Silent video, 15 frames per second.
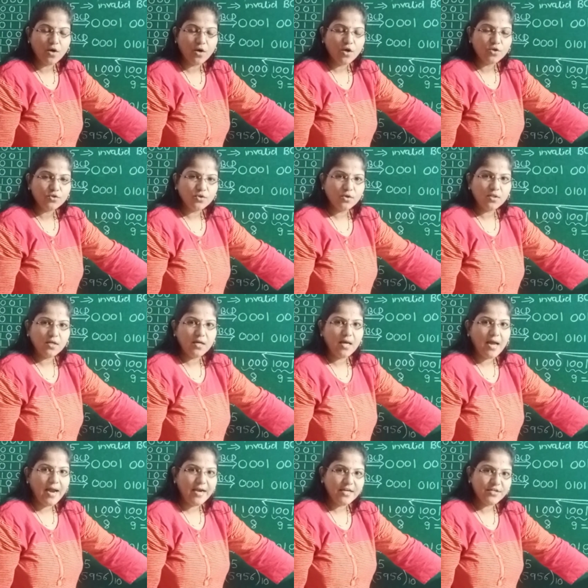So the
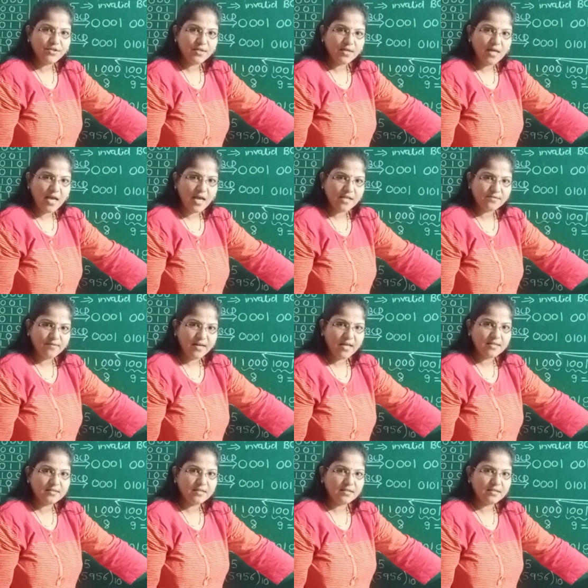addition as well as the